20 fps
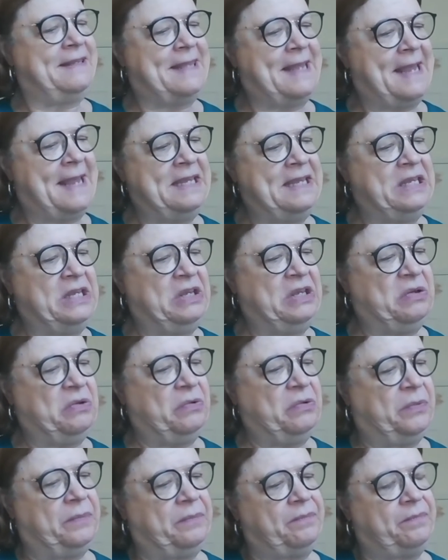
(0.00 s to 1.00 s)
thank
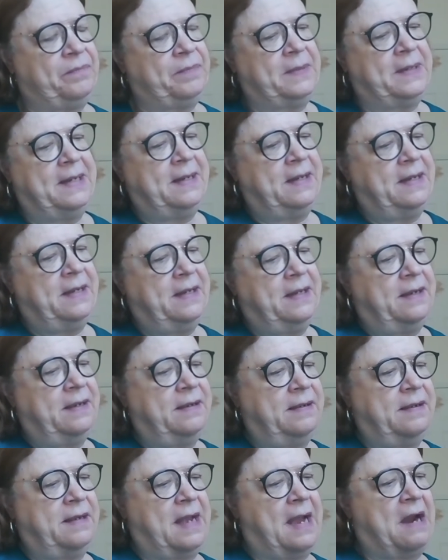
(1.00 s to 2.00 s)
you. Mm -hmm.
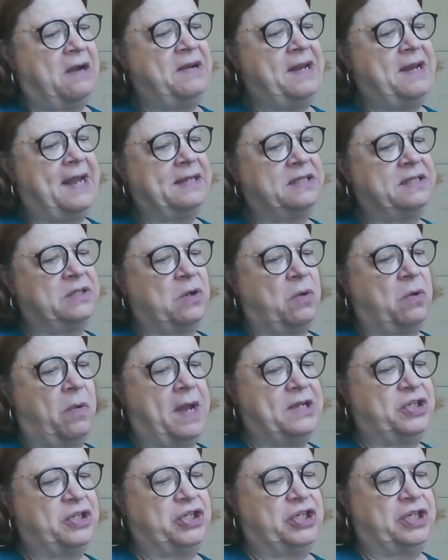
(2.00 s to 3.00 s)
Our next
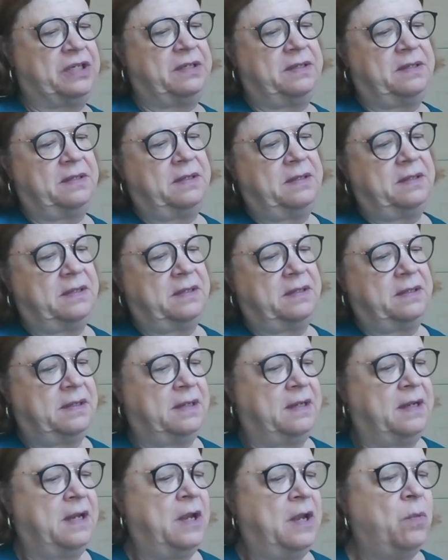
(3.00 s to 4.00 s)
question.
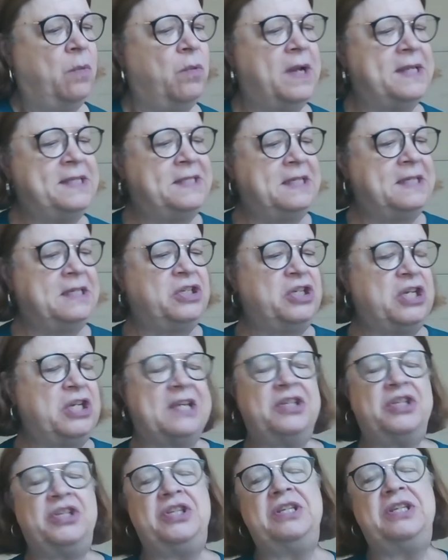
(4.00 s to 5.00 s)
What
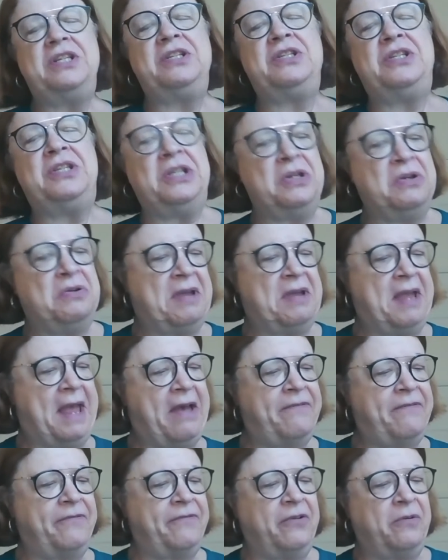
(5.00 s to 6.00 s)
suggestions do you
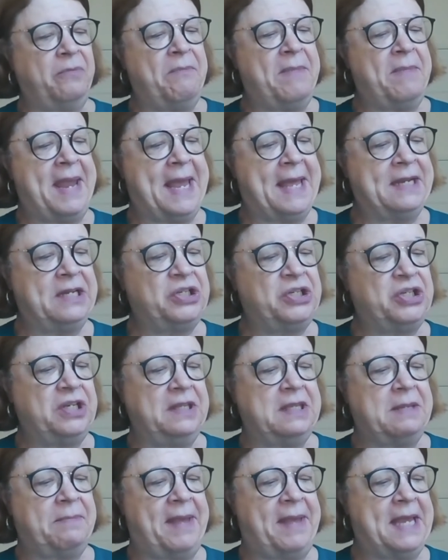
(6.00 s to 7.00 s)
have for
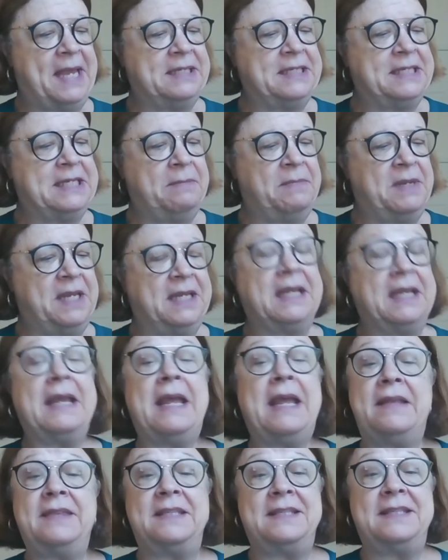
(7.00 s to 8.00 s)
managing the pandemic
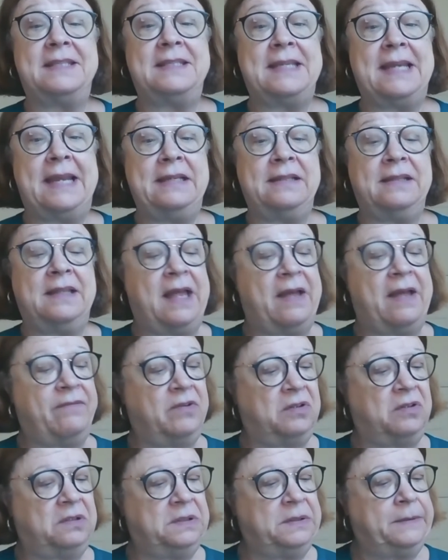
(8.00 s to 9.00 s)
at the state
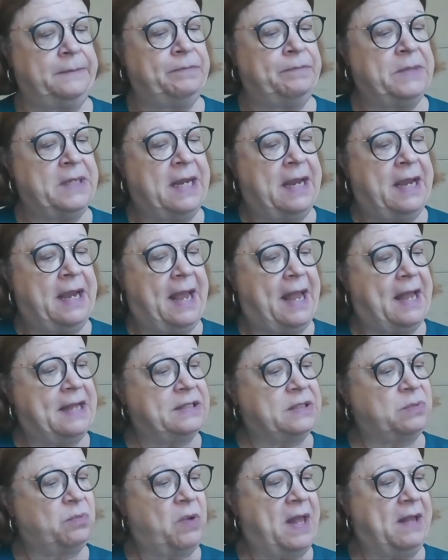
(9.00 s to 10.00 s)
level
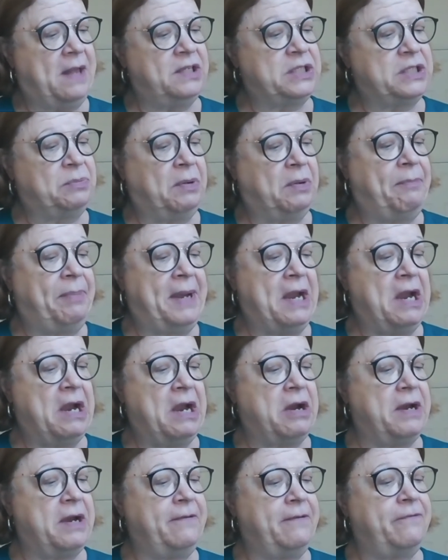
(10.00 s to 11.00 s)
as well as
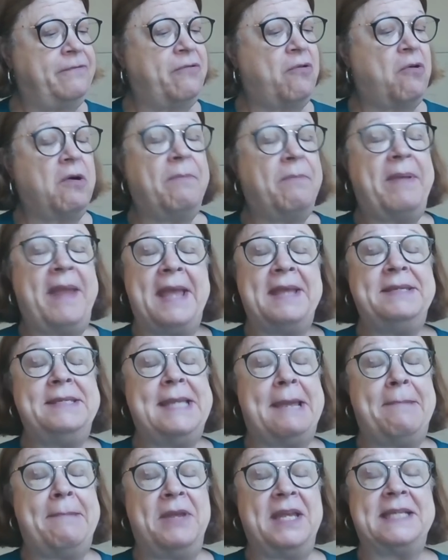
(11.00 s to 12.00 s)
preparing for
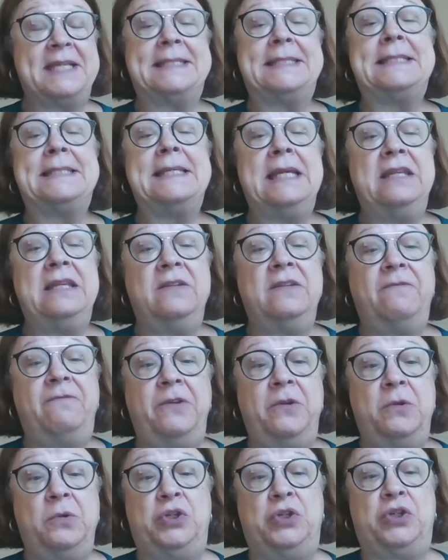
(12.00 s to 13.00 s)
pandemics in the
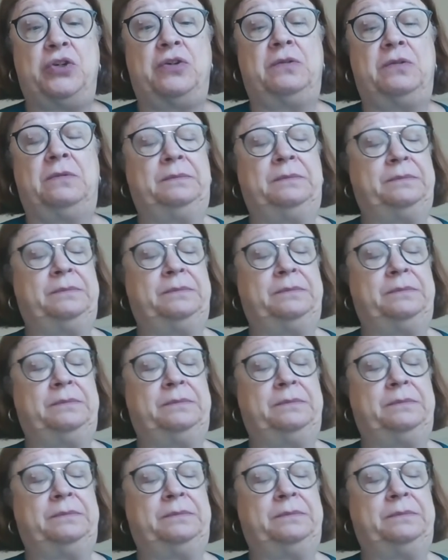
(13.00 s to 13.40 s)
future?